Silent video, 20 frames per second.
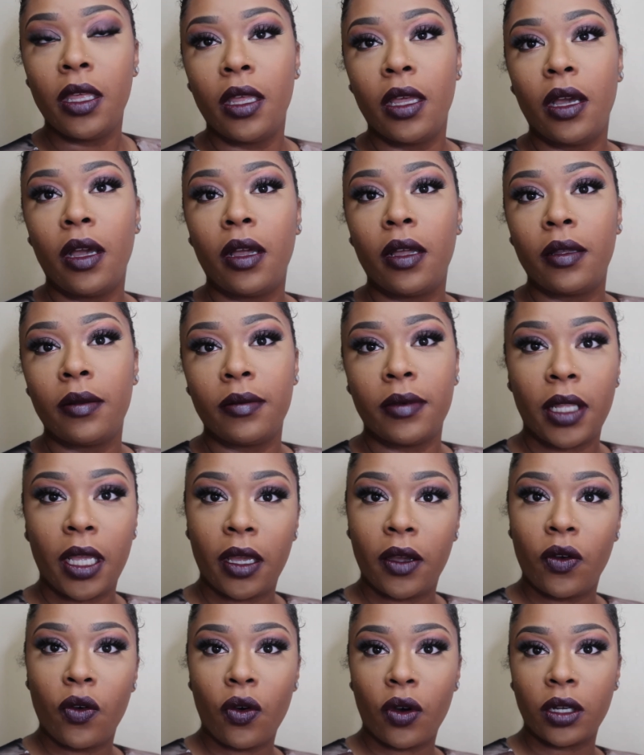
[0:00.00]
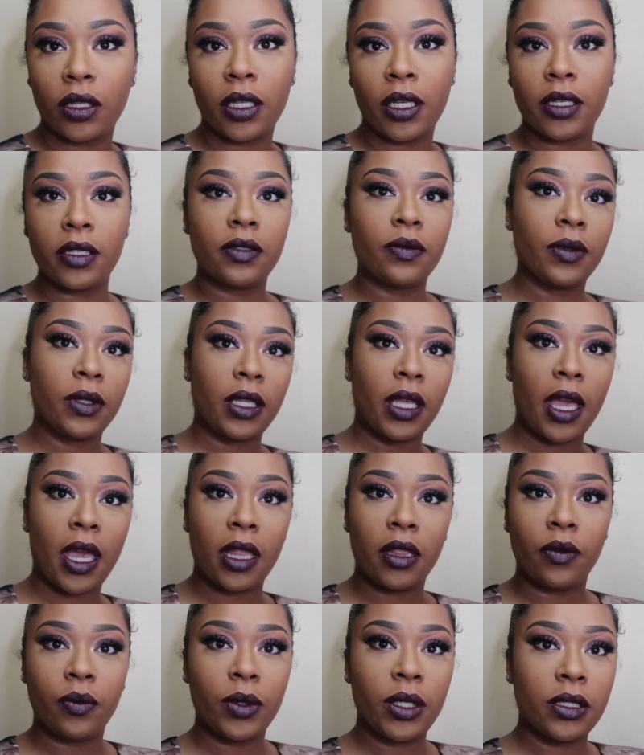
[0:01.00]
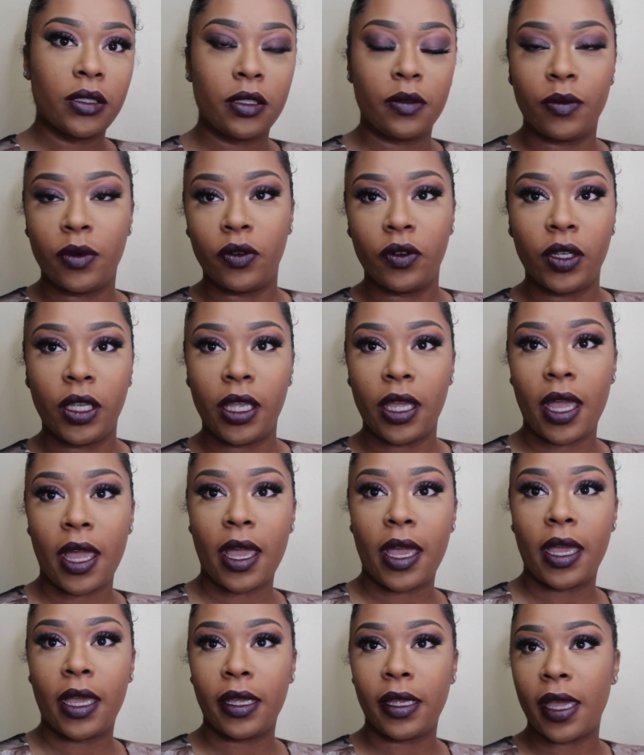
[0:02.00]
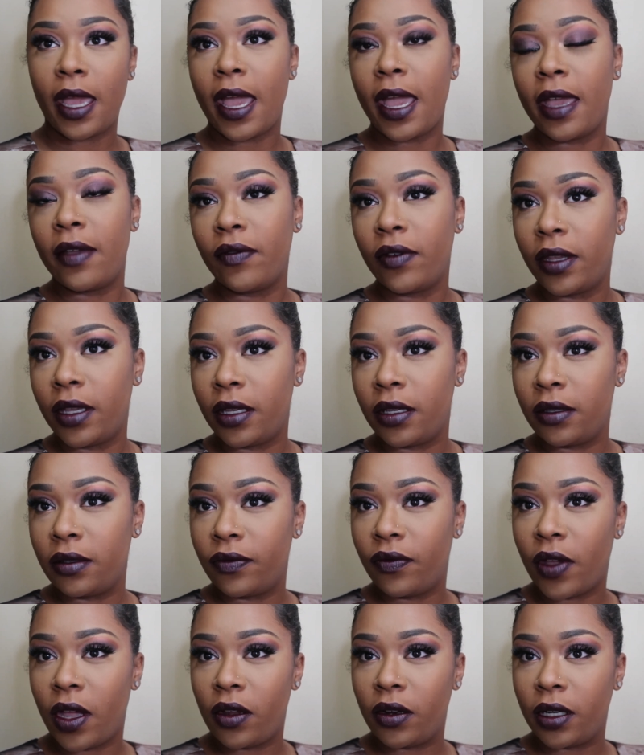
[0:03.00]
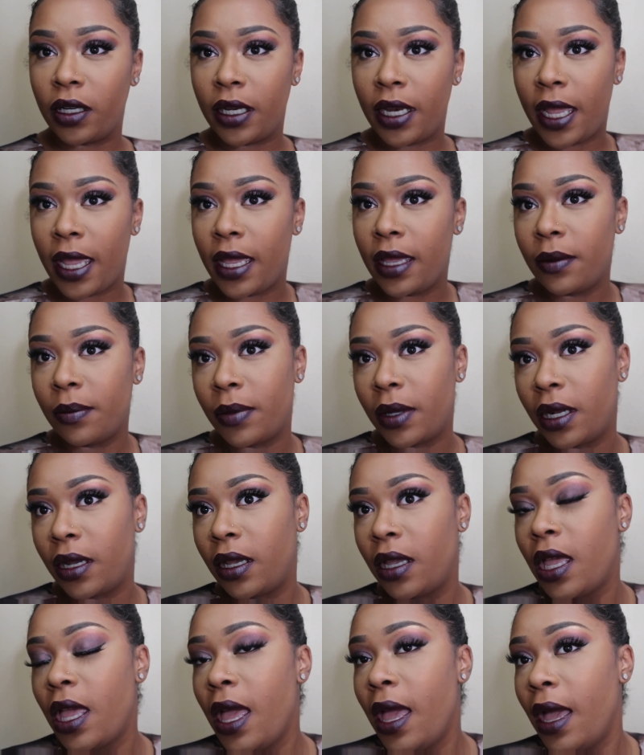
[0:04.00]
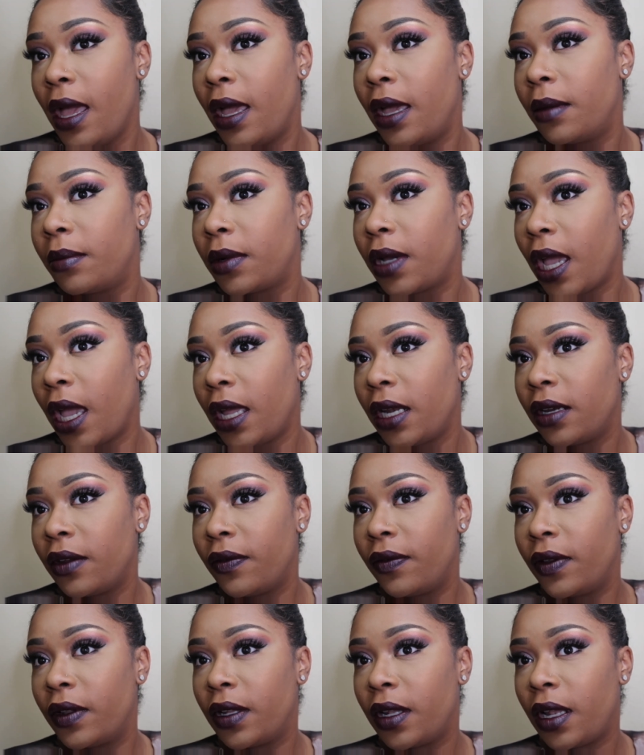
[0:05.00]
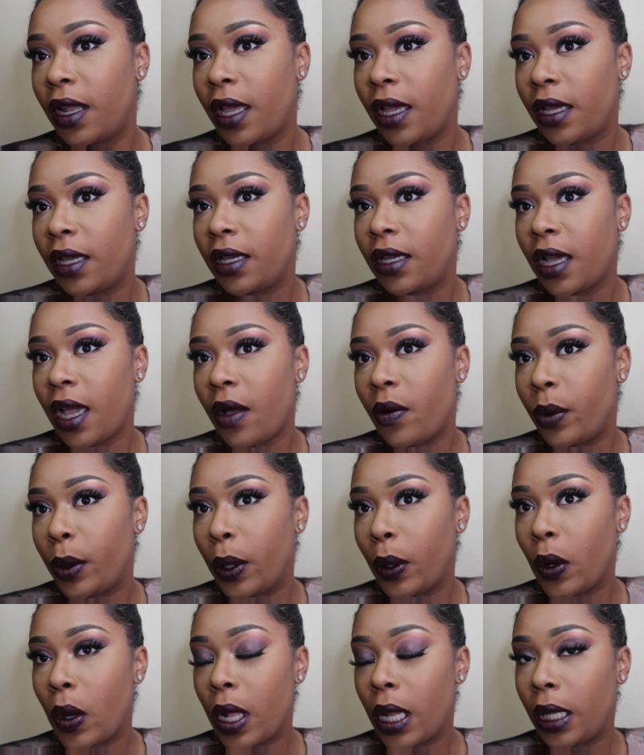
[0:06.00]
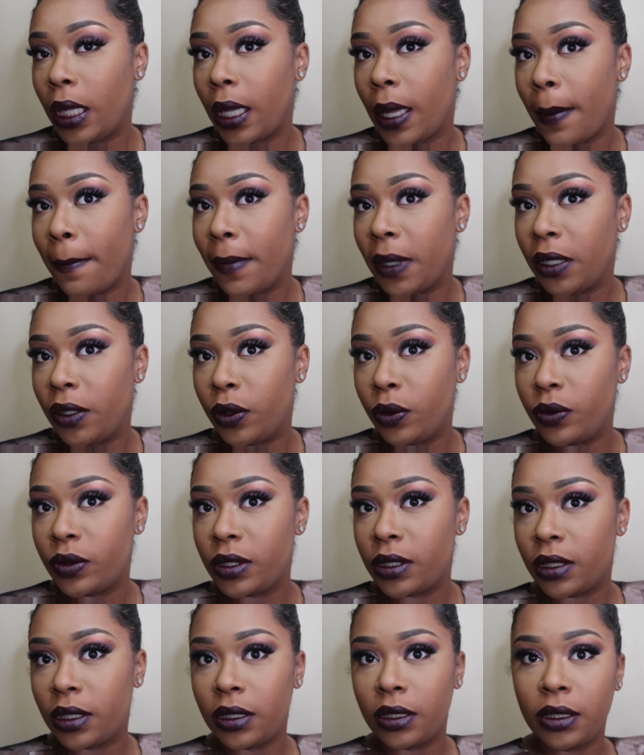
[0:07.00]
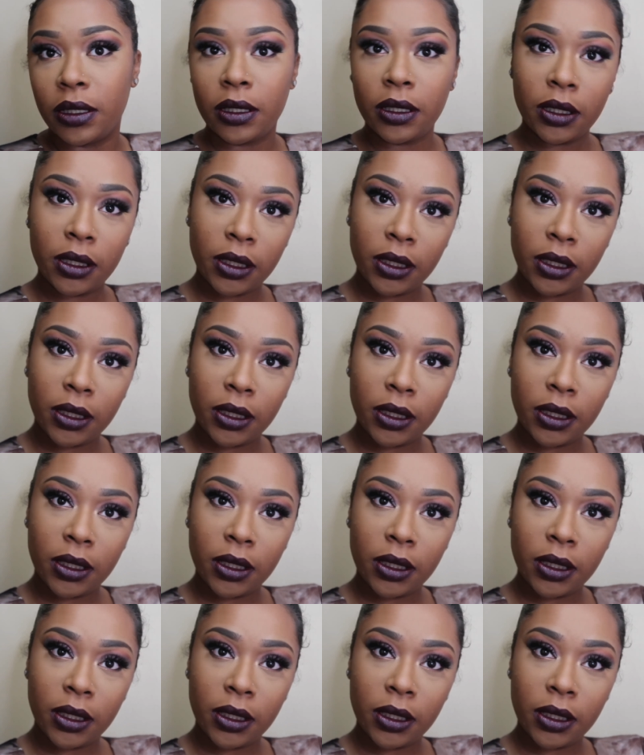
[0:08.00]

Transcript: that correlates with the Halloween smoky eye? I haven't found a name, but I'm kind of feeling like I want to call it a Medusa look